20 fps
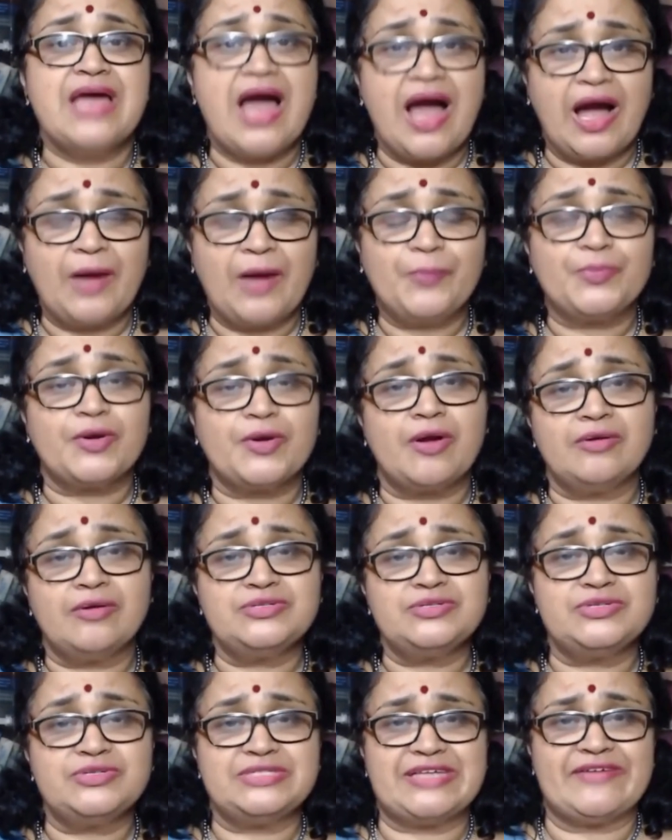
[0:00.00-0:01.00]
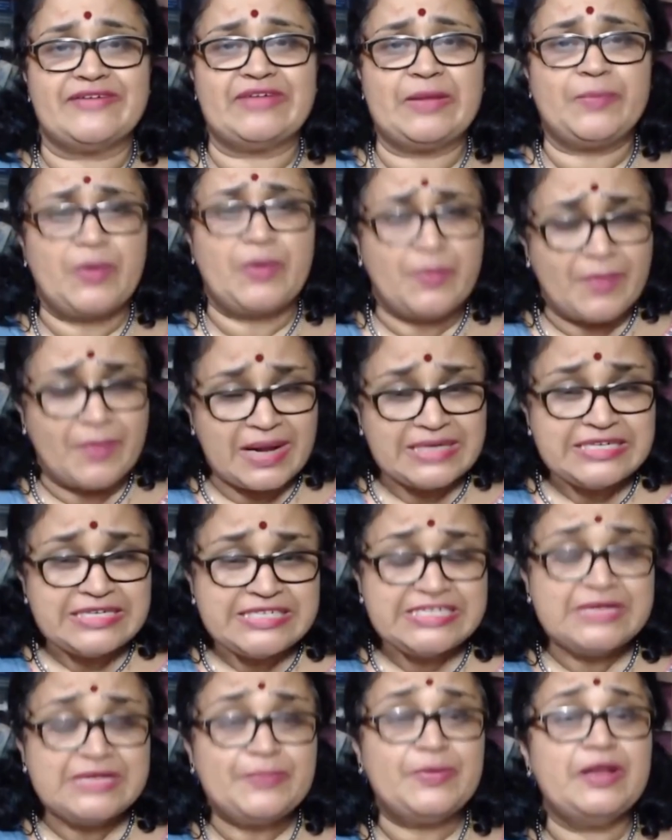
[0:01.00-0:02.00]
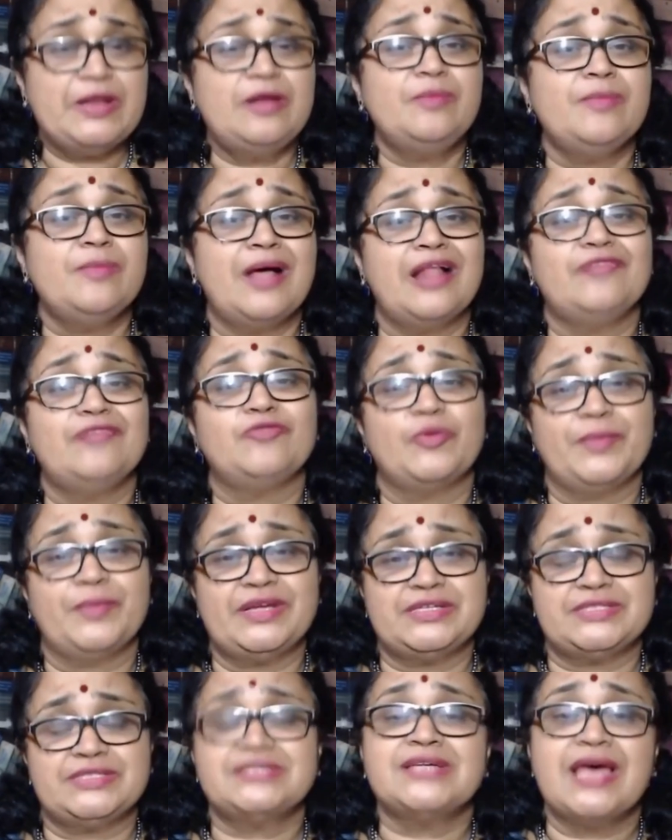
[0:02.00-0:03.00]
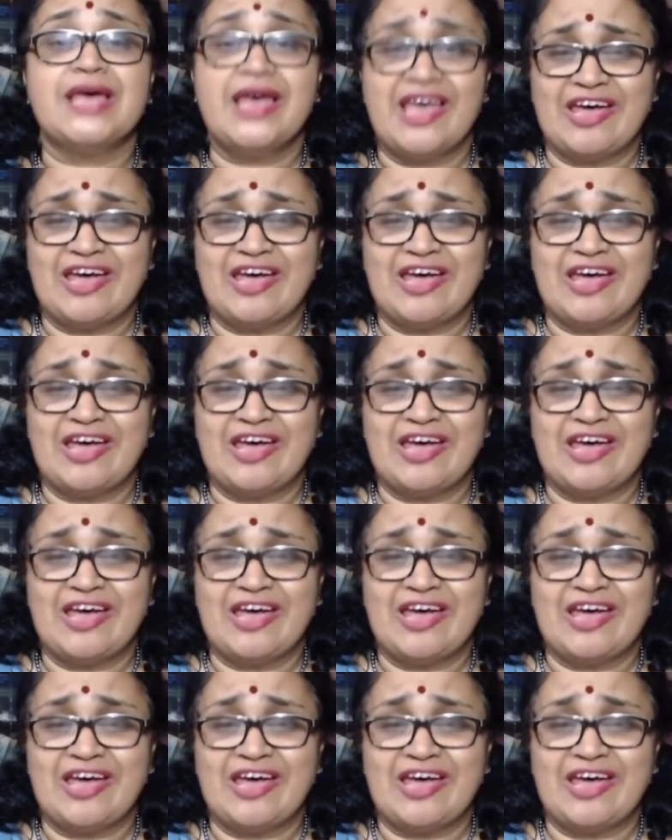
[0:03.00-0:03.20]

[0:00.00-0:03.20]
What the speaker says: are prone to develop multiple malformations